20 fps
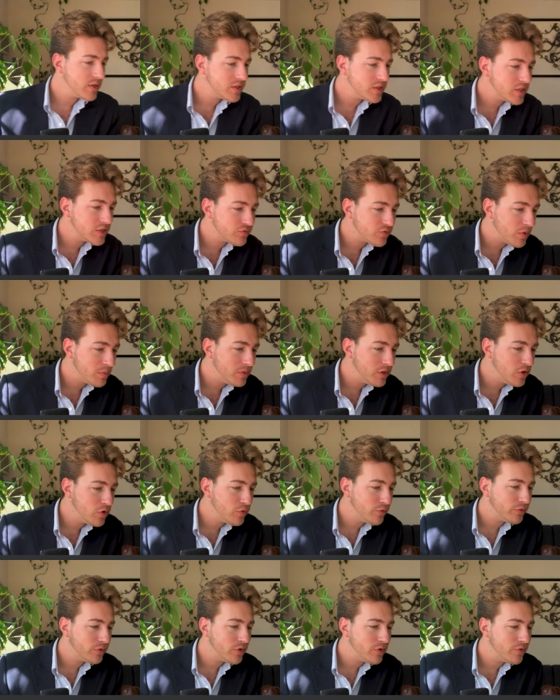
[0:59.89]
This is from
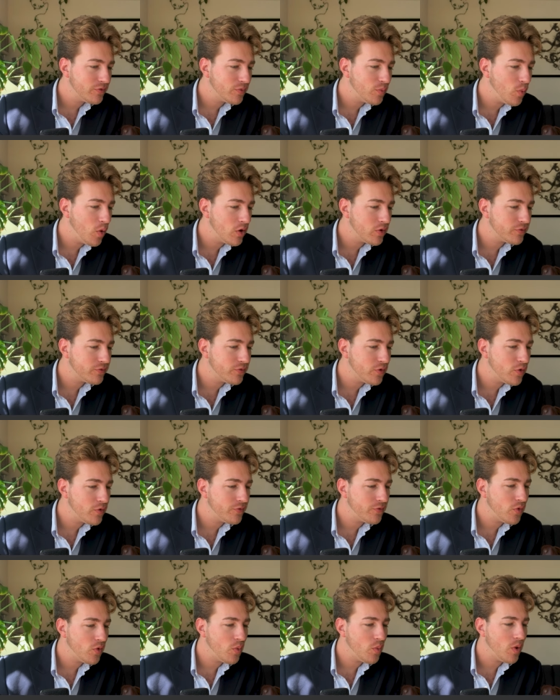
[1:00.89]
loofloof one four
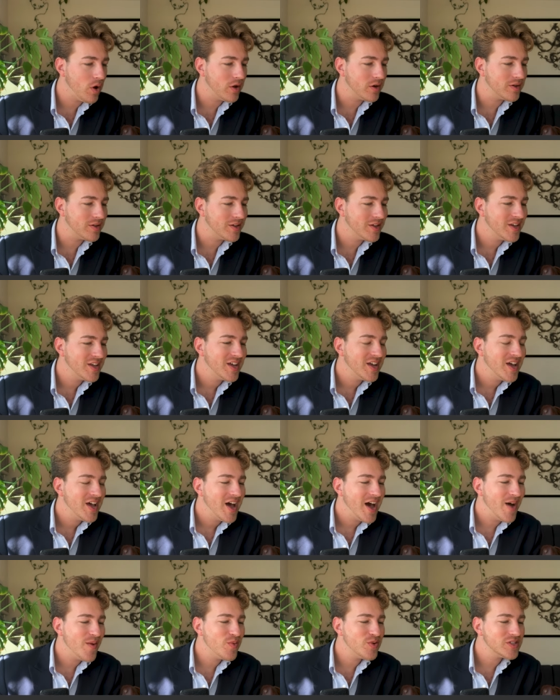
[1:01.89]
four one.
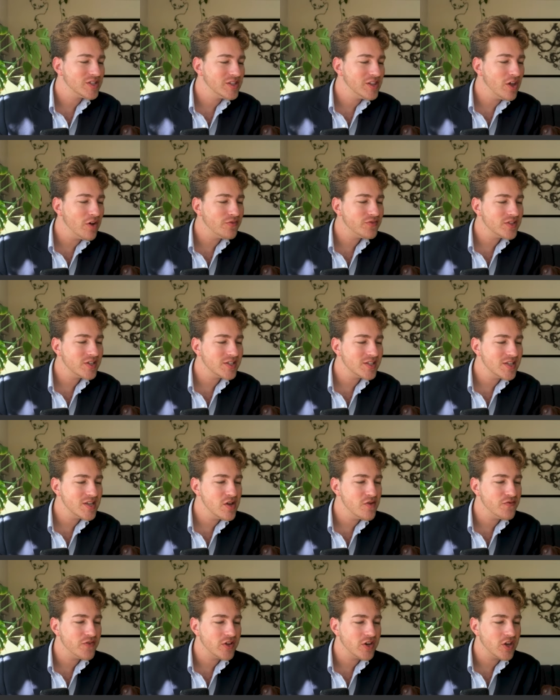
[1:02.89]
I would love to see
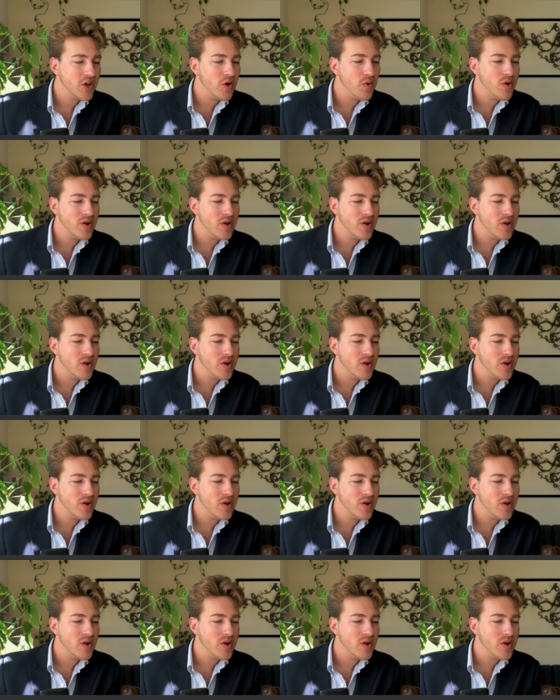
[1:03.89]
a video